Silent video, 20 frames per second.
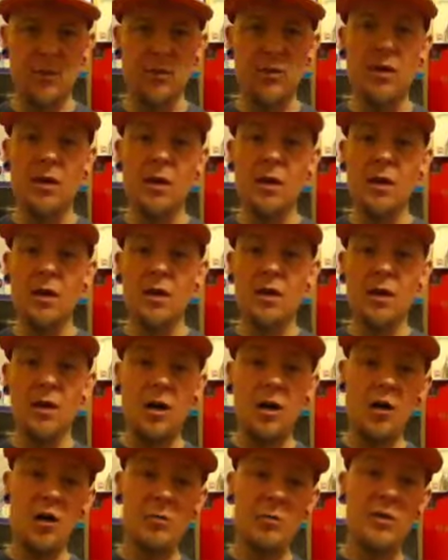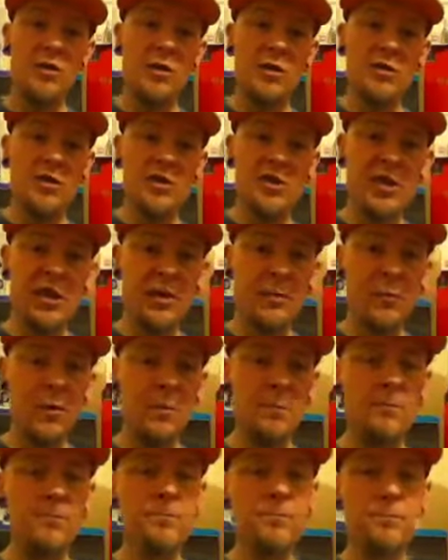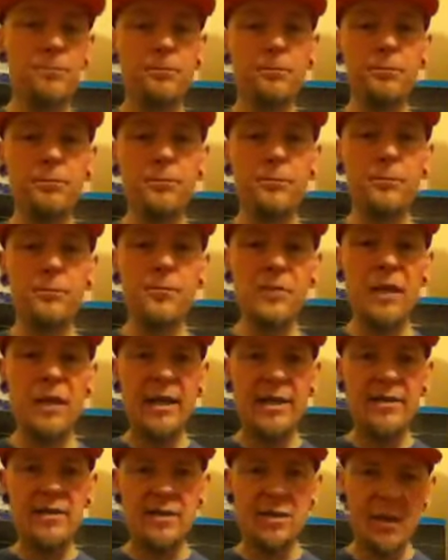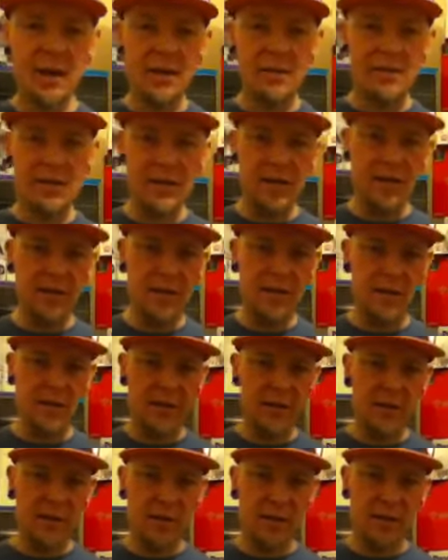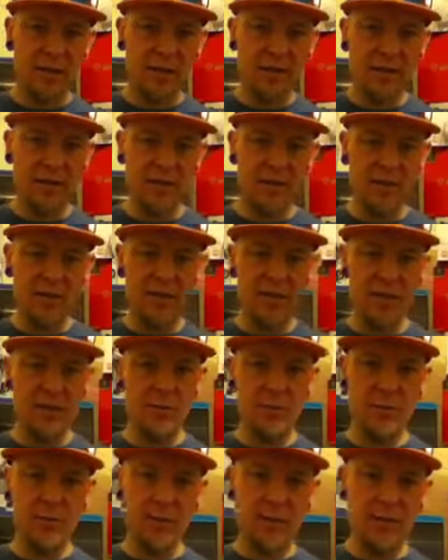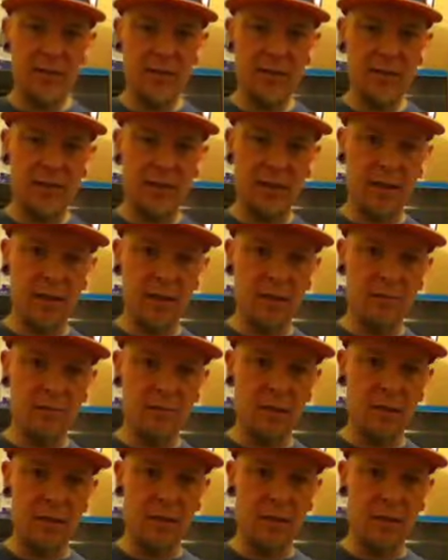But I come across a cheap one. It's not the special collector's edition, but it's the